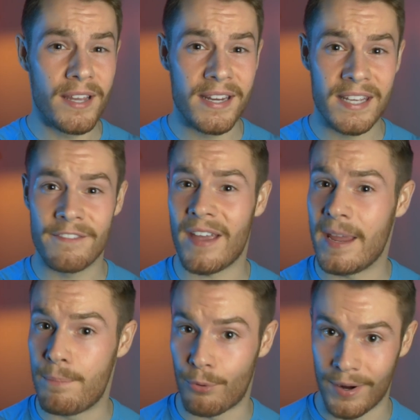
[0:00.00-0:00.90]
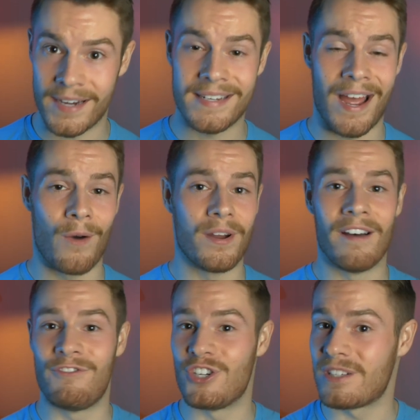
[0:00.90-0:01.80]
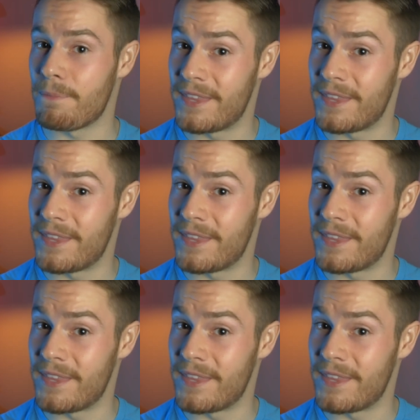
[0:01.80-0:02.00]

gonna give a breakdown of just